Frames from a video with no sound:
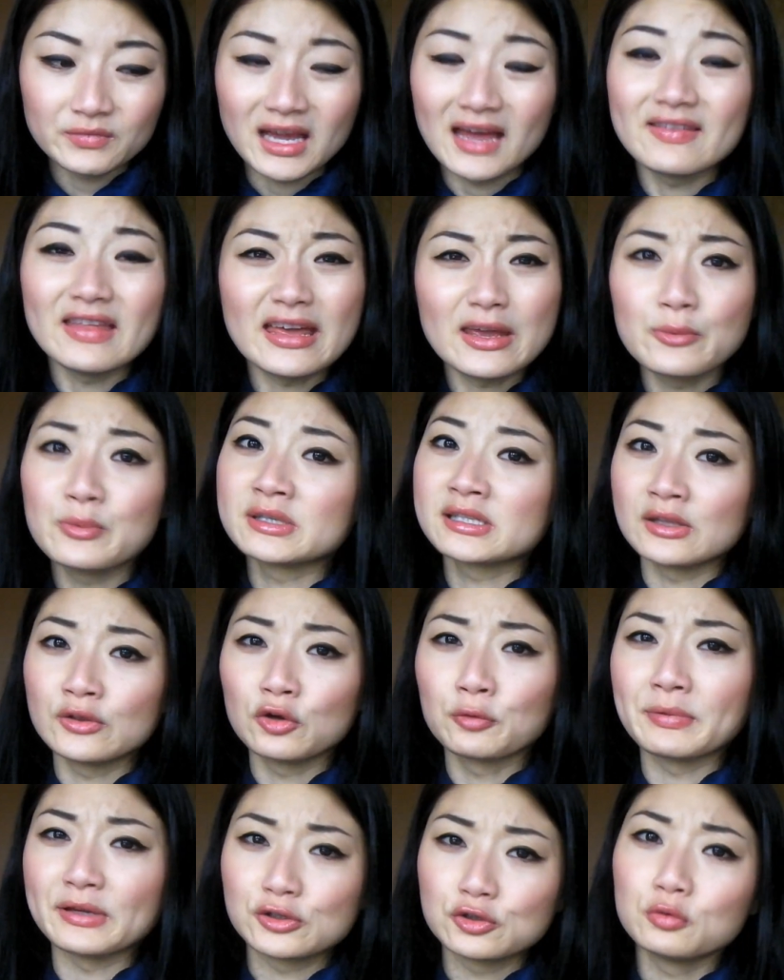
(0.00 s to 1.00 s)
And then it was a
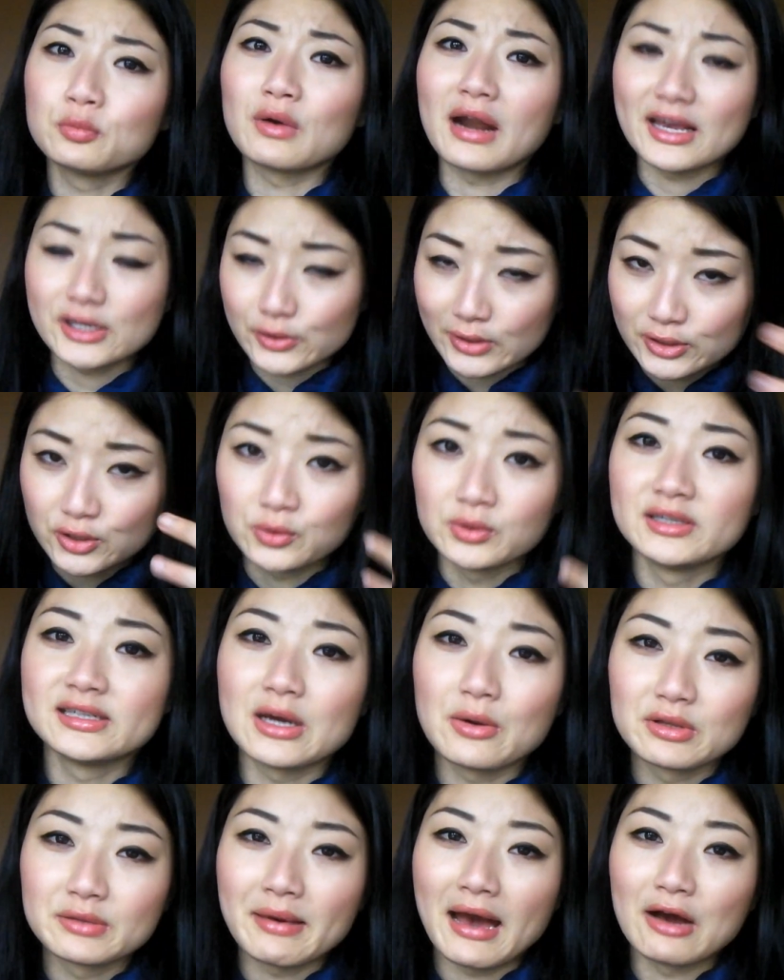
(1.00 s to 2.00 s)
little bit too bright, so I toned it
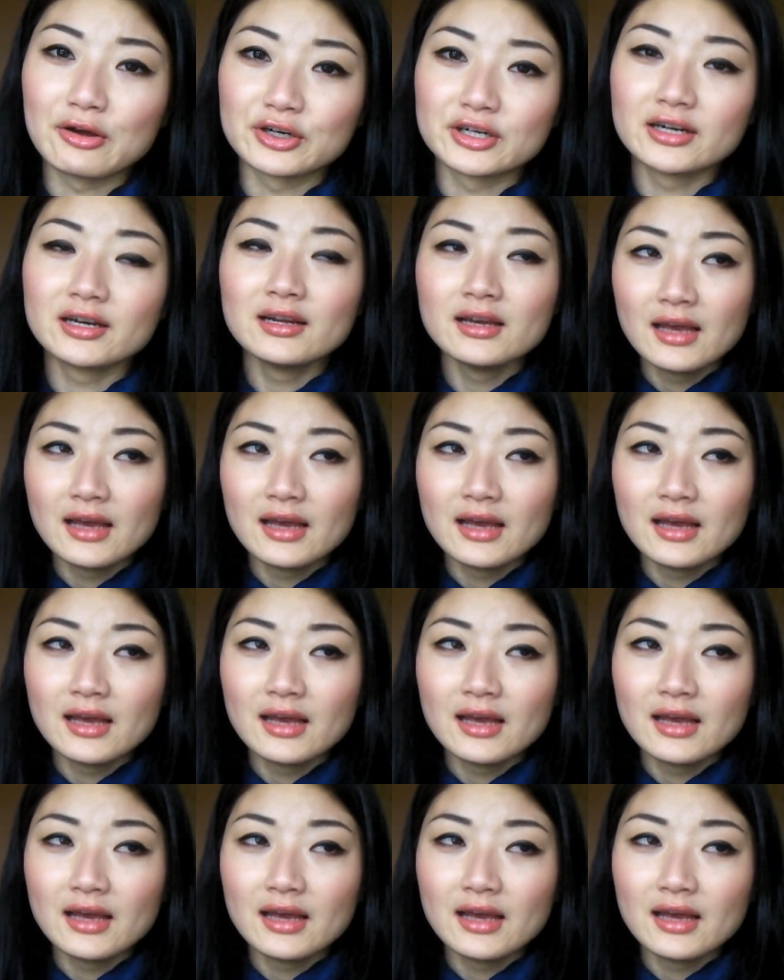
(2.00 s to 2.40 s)
down with powder,